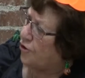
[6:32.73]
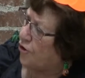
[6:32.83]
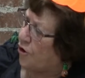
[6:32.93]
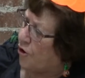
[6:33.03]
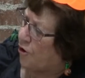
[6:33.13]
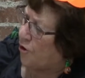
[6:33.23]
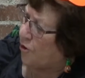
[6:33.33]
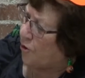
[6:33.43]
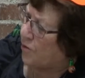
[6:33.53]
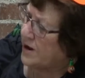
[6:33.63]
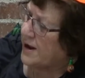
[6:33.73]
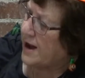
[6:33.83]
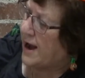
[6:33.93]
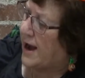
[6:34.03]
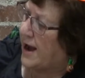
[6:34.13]
Oh,
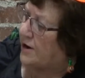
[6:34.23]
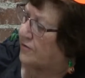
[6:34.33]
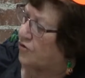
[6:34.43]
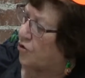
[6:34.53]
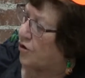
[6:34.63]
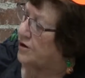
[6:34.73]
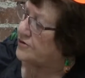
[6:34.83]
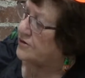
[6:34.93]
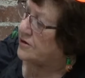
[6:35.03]
and of course,